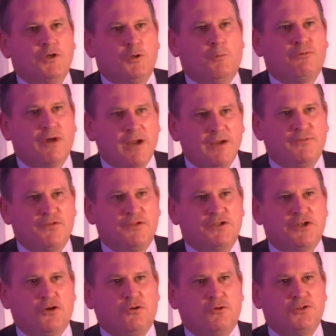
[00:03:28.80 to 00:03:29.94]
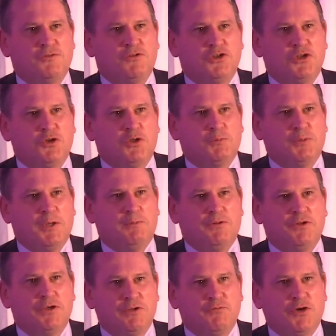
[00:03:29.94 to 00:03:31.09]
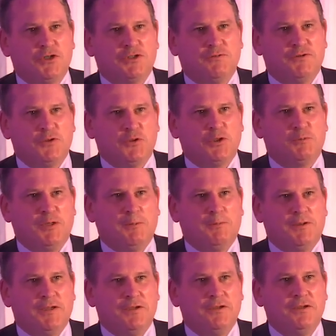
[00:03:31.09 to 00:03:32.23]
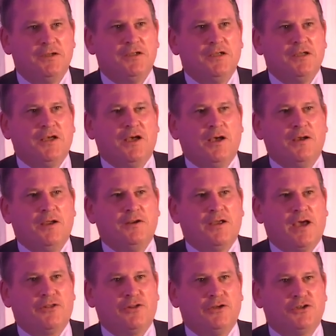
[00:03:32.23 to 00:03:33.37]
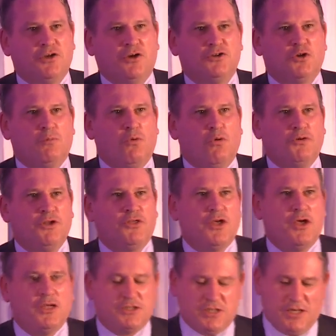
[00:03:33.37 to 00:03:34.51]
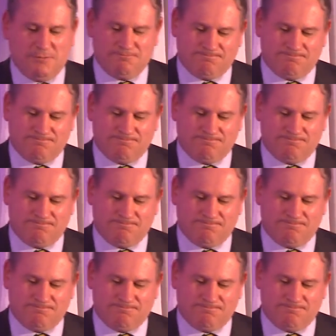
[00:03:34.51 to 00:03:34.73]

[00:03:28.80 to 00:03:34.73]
pray for the souls of the Jewish people and the conversion of the Jewish people in Catholic Church on Maundy Thursday.